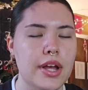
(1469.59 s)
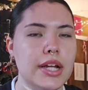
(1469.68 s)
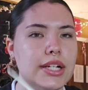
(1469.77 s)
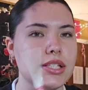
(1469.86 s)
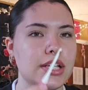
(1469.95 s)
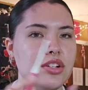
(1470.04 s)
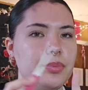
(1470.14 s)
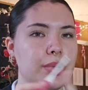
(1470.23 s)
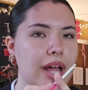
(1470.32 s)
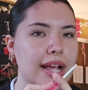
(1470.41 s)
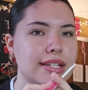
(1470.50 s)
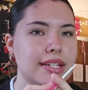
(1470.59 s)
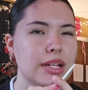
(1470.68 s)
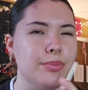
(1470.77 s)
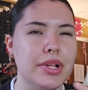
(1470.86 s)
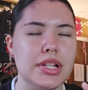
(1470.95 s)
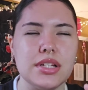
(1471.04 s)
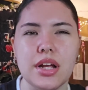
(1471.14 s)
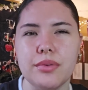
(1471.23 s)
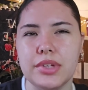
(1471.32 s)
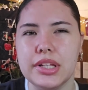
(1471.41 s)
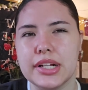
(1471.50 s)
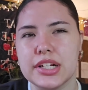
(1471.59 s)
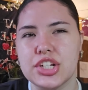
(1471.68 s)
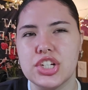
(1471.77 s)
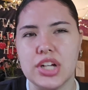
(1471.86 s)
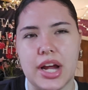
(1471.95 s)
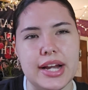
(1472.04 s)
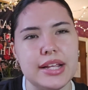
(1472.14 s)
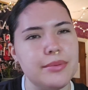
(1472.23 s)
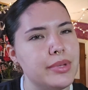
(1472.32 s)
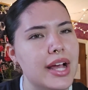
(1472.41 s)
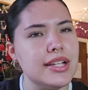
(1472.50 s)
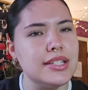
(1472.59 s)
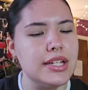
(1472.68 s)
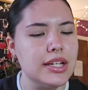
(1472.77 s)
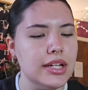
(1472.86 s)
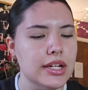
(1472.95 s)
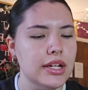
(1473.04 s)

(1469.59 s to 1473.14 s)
because these are plastic, but it's not really like a shiny plastic.